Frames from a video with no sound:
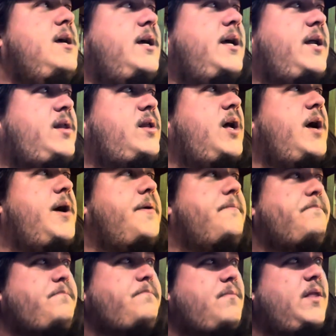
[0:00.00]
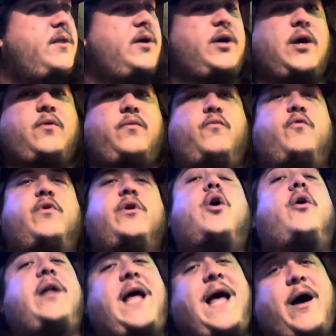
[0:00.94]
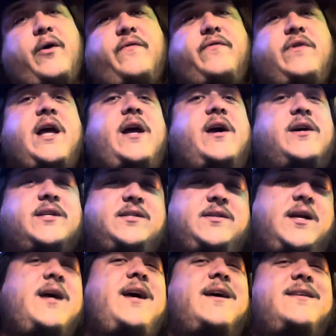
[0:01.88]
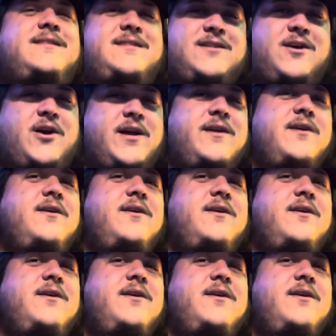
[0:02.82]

It's we're called Out of Chaos. Sorry,